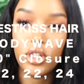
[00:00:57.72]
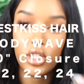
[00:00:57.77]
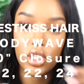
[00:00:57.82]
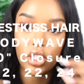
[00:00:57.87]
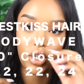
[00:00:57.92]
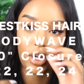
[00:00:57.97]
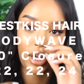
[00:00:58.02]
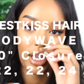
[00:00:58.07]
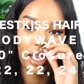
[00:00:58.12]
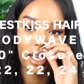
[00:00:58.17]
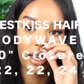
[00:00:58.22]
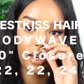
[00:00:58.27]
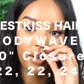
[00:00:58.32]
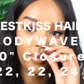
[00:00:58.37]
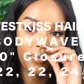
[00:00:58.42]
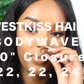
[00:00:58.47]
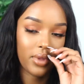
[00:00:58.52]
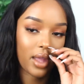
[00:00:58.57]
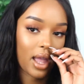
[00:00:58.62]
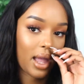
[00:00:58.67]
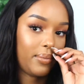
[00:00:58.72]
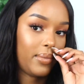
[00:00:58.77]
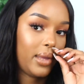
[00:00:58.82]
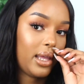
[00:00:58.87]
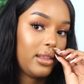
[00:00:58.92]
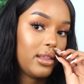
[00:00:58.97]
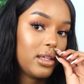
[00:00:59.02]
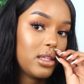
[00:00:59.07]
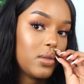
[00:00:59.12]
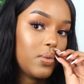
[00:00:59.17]
the screen. I
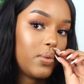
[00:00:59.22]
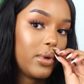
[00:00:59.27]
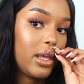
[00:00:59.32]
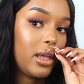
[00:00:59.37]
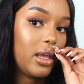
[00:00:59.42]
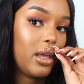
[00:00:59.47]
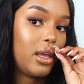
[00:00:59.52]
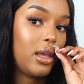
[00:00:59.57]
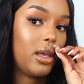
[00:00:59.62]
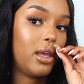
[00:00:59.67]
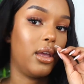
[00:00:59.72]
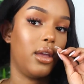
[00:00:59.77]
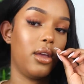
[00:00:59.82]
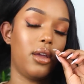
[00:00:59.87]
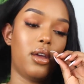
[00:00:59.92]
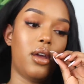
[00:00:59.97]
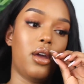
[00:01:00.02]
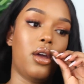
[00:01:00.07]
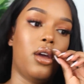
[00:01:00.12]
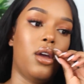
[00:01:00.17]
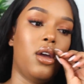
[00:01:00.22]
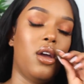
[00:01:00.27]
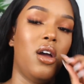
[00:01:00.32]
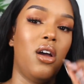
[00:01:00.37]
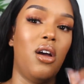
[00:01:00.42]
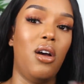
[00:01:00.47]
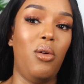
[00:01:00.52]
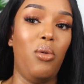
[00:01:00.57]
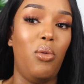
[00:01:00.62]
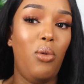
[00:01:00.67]
made this wig
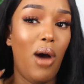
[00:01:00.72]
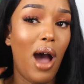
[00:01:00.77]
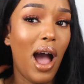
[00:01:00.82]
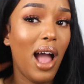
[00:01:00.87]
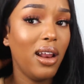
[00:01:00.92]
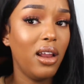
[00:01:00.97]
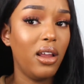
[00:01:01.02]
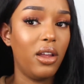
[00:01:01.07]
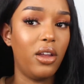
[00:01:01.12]
a while